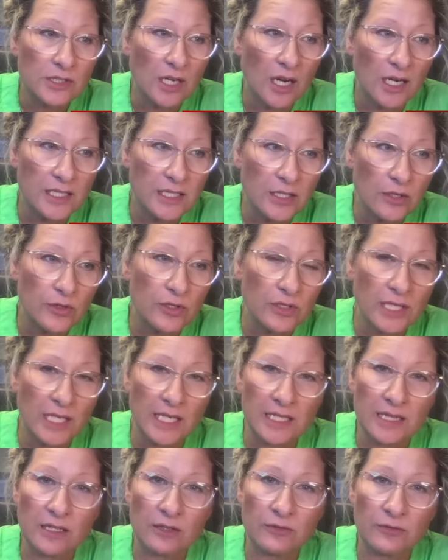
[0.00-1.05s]
I know they're
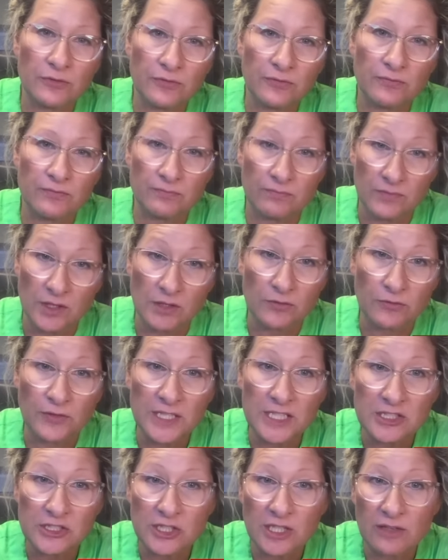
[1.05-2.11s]
getting their
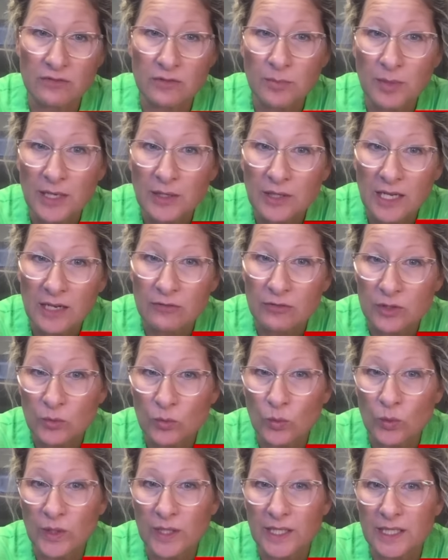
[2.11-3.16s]
feet shaved about every
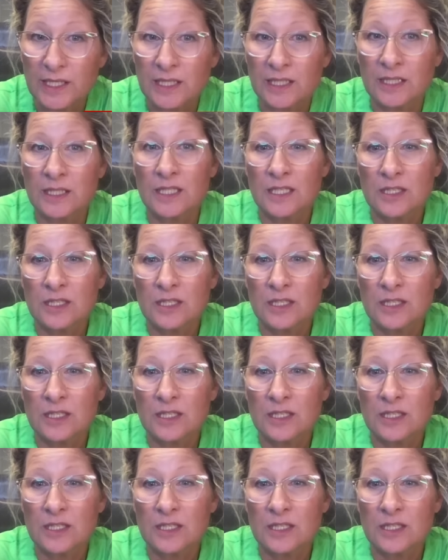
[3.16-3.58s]
week.